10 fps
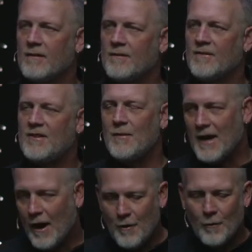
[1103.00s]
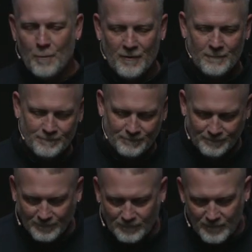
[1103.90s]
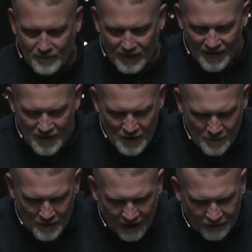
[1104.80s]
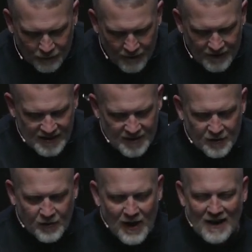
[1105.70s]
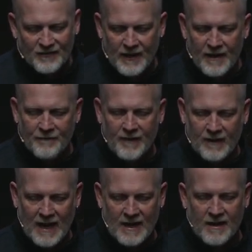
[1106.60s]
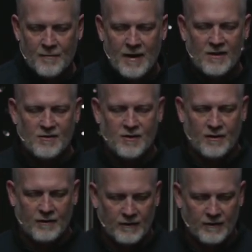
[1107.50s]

See, we hope because through the tender cries of an infant laid in a manger,